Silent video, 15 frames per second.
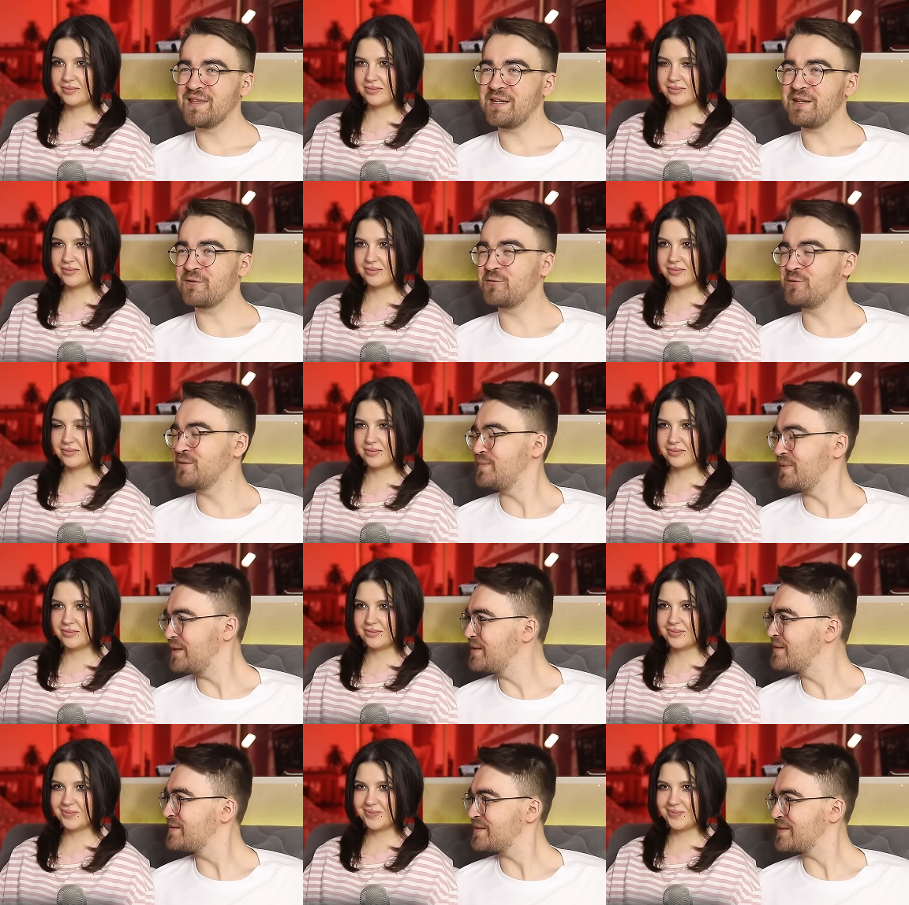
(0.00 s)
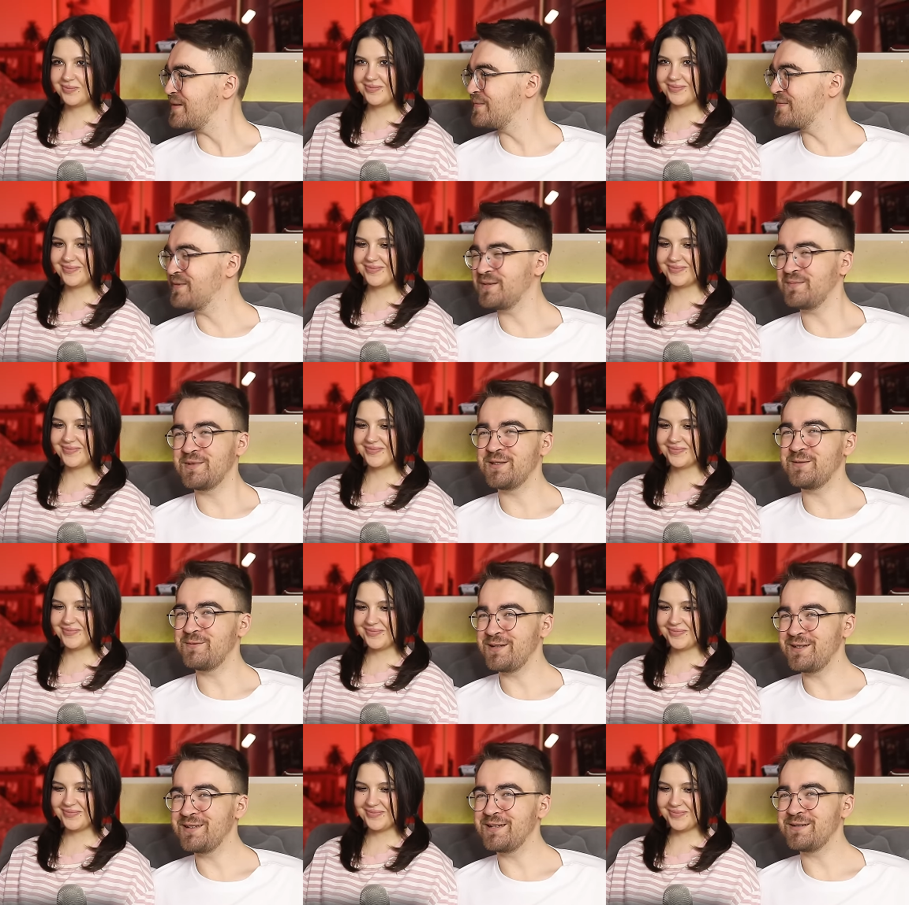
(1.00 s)
Speaker 1: there could be something
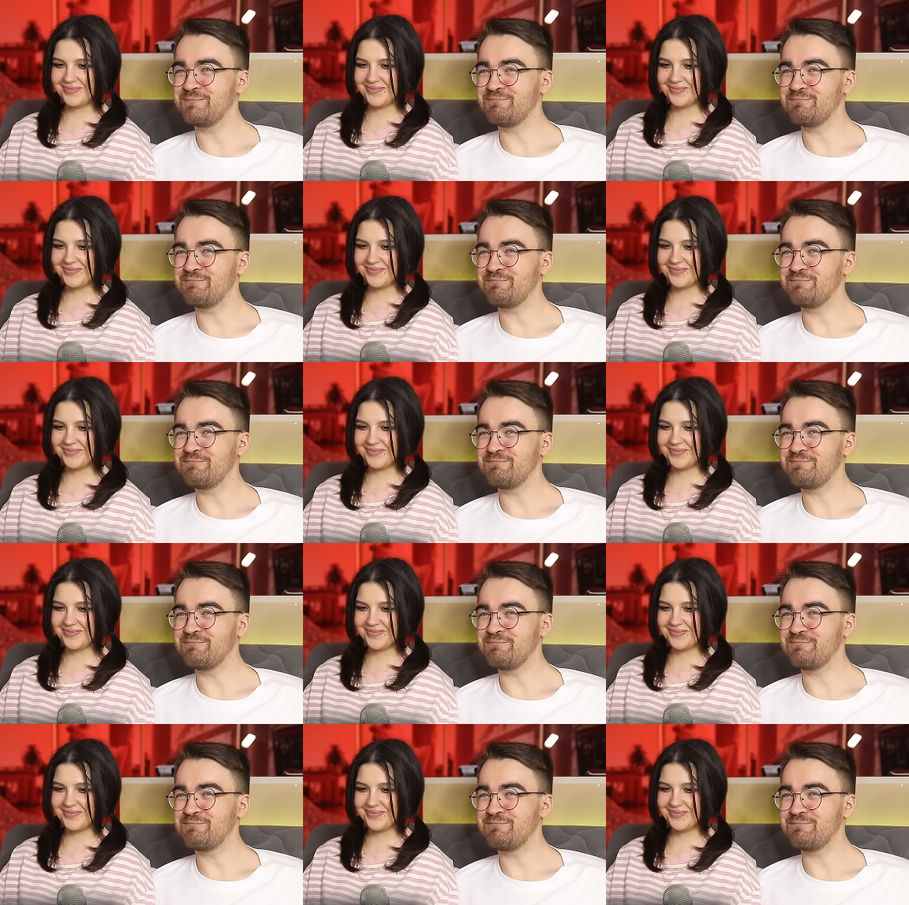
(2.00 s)
between